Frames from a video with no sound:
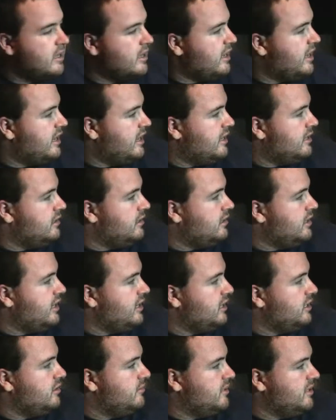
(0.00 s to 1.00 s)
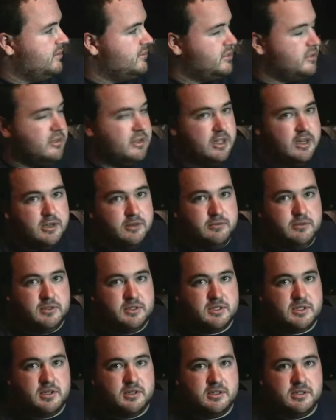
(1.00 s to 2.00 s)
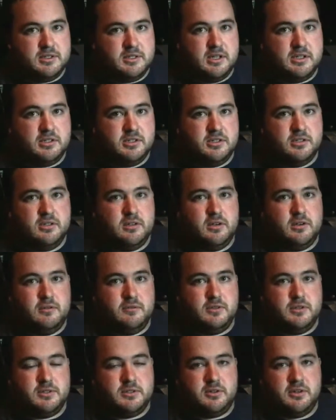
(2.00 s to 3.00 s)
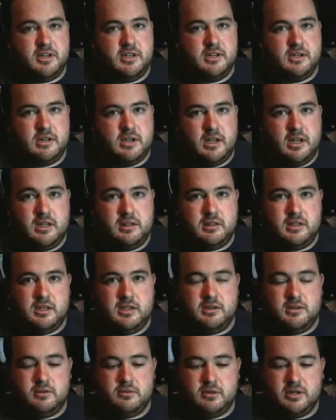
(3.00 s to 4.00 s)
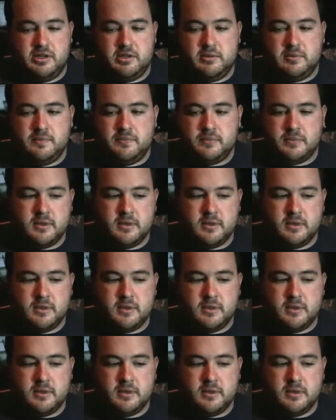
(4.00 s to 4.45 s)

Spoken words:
and aligning the beam so that it was on the center of the screen at the end of the rail.